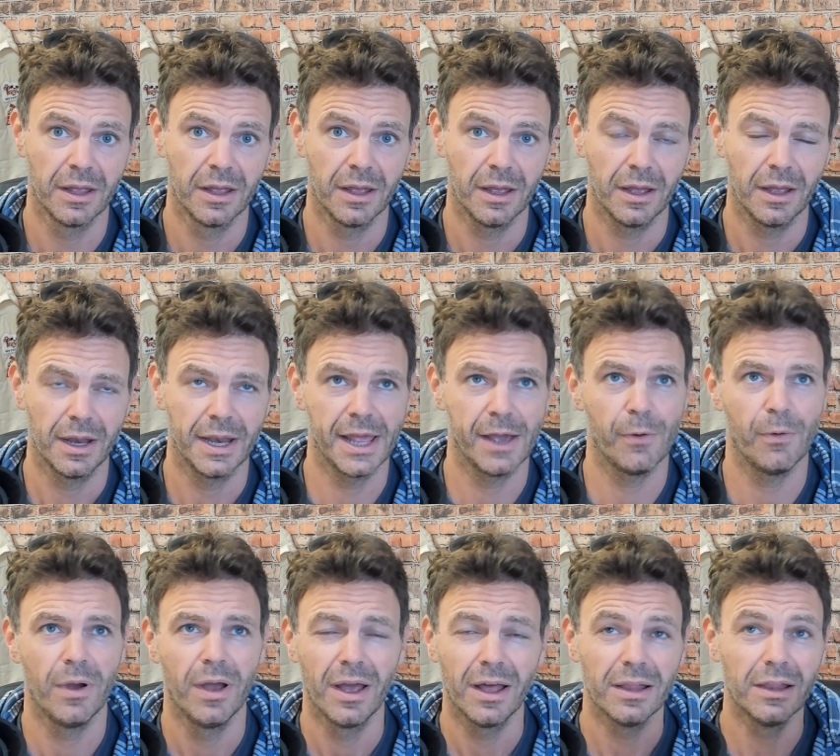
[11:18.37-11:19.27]
Now,
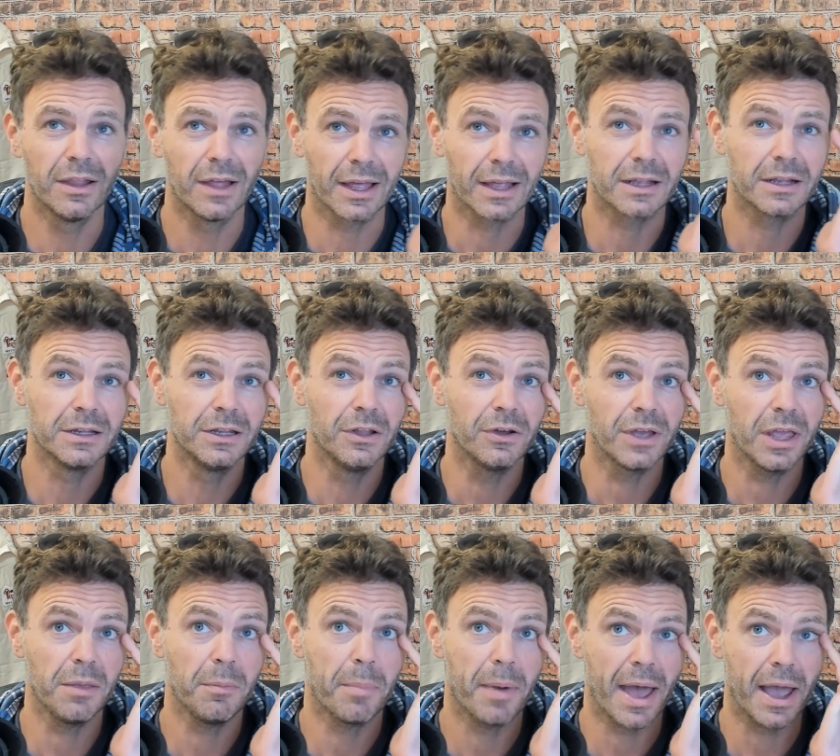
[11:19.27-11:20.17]
look,
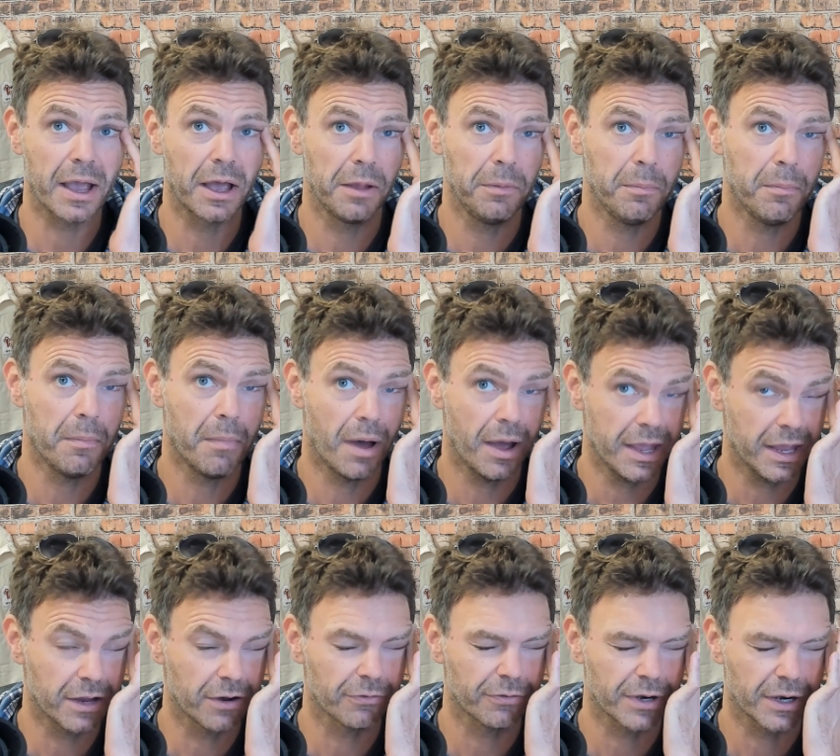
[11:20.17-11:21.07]
looking back on my
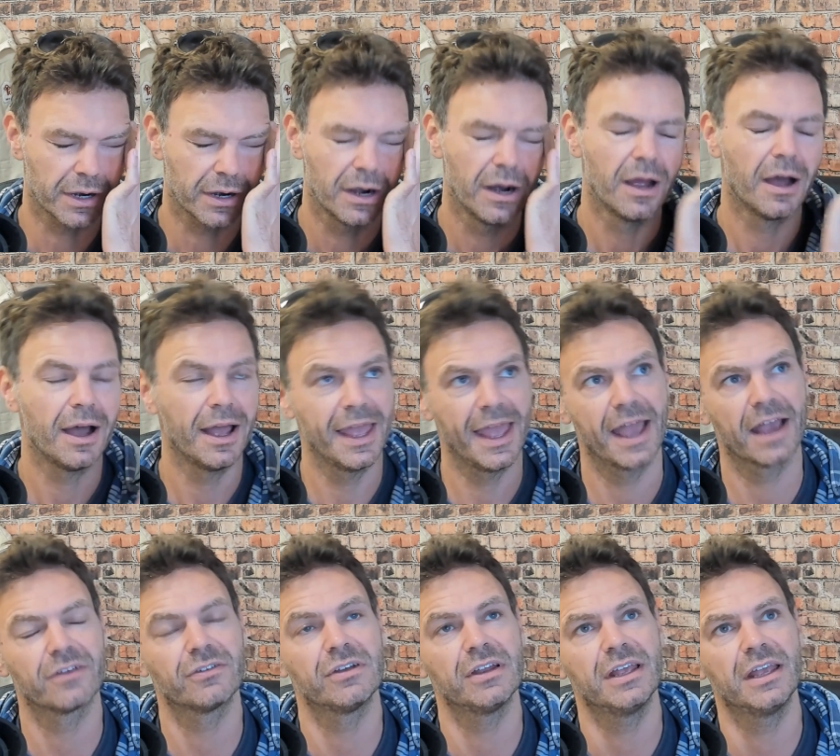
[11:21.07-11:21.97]
career, I
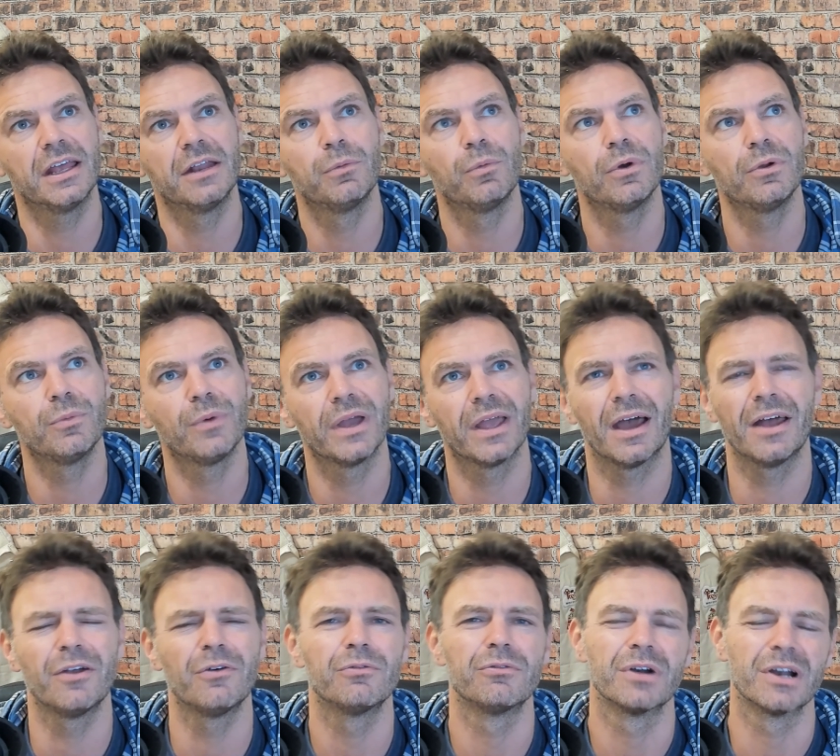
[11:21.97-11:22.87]
actually, in one way, I
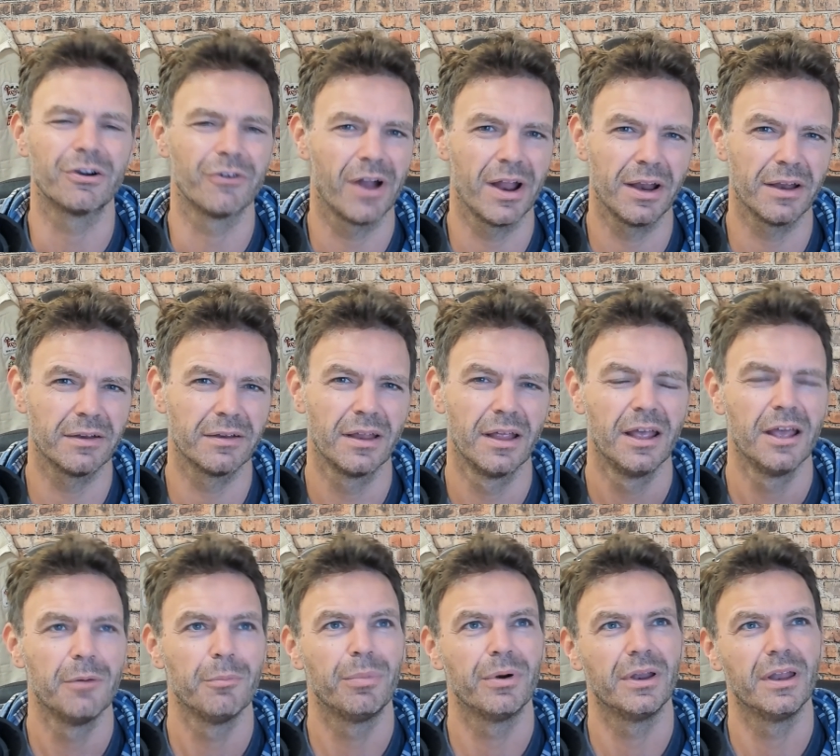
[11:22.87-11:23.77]
don't regret it,
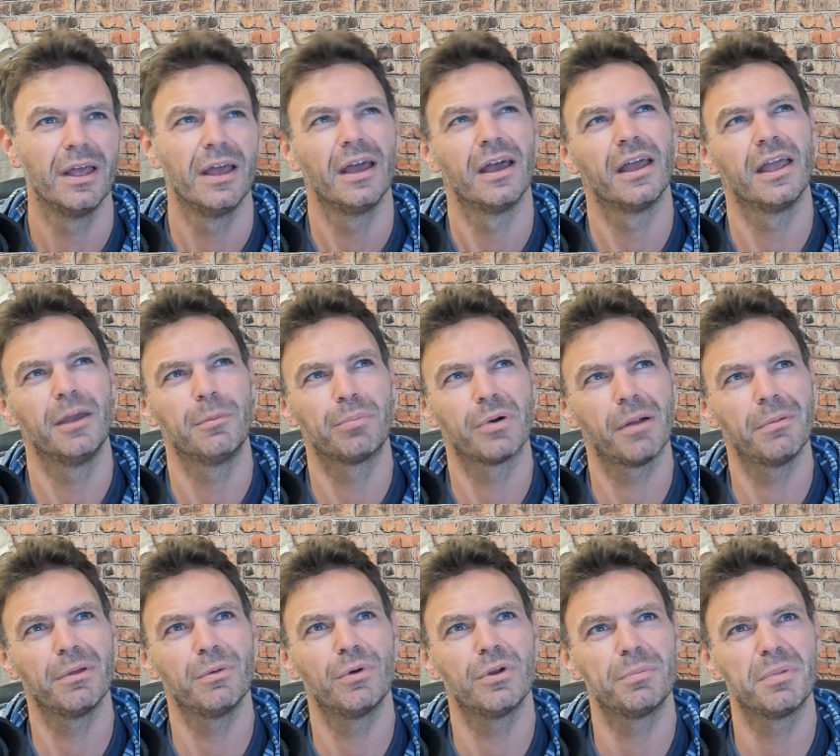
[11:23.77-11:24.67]
but it
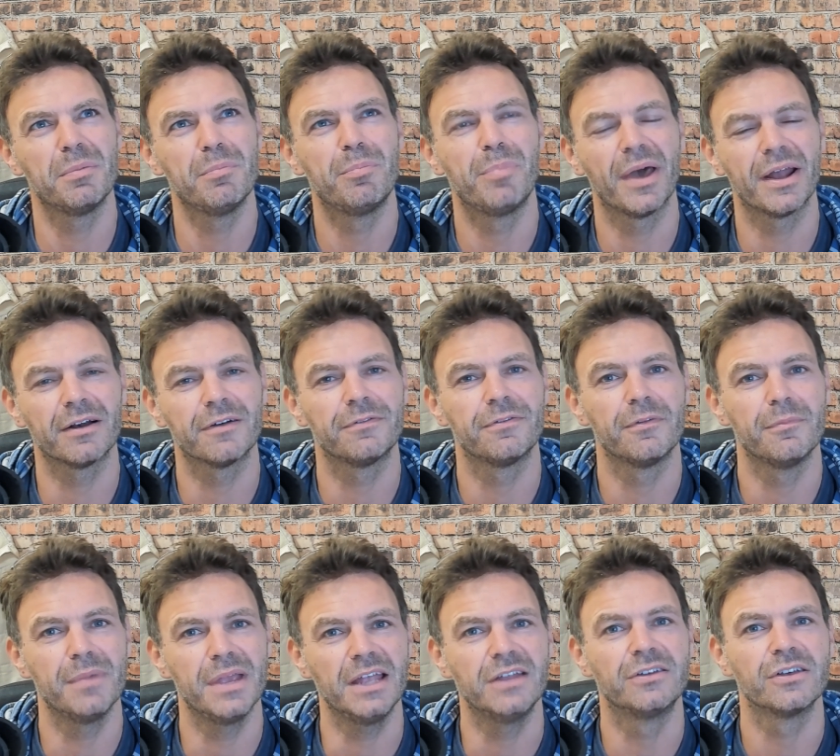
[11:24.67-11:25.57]
probably would have been better for
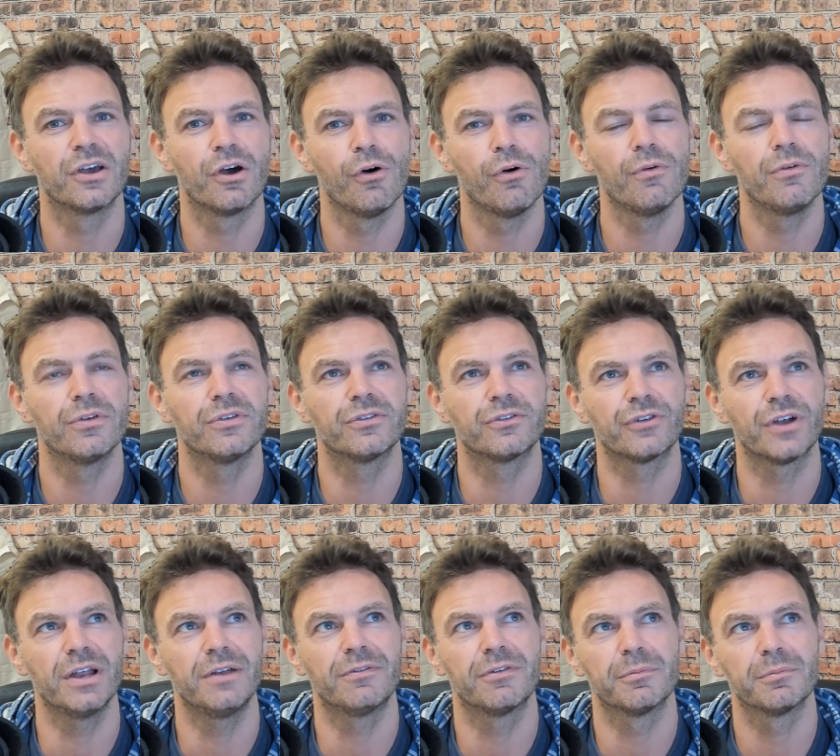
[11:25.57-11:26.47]
me to go
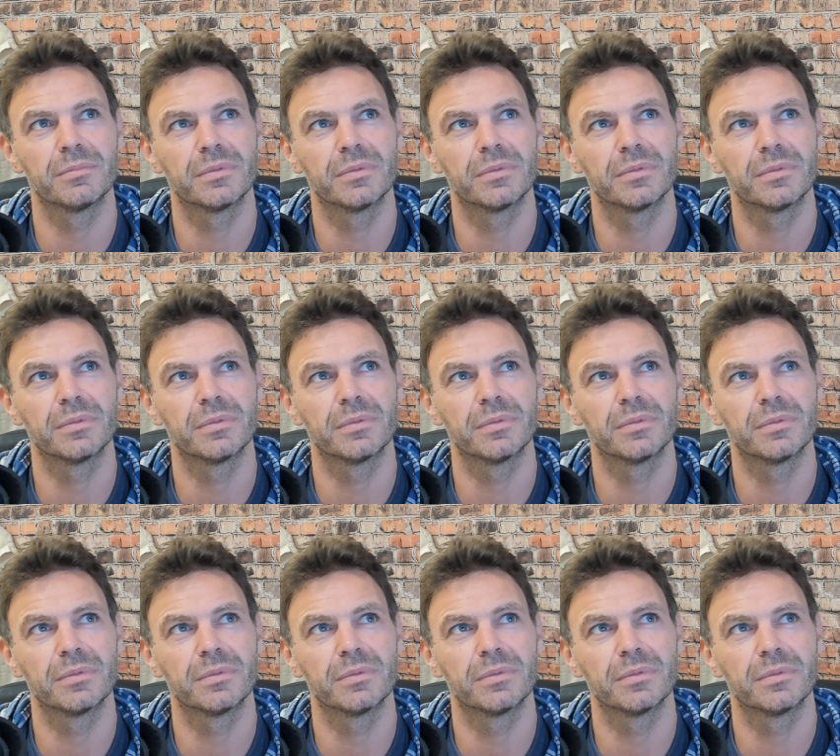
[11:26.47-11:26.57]
straight from